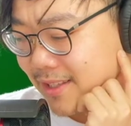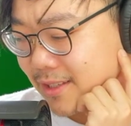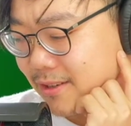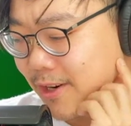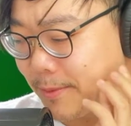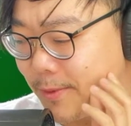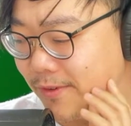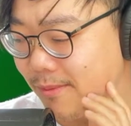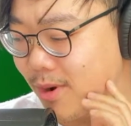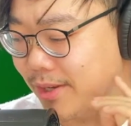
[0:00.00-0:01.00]
correct me if
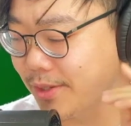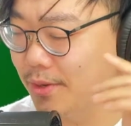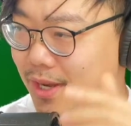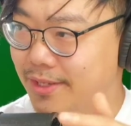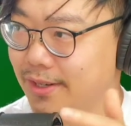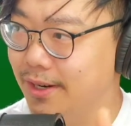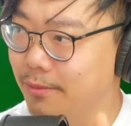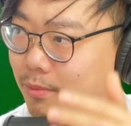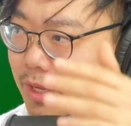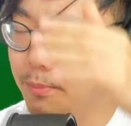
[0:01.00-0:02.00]
I'm wrong. So you guys started,
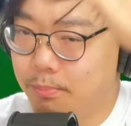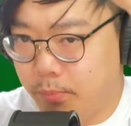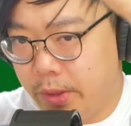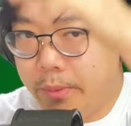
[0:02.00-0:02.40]
he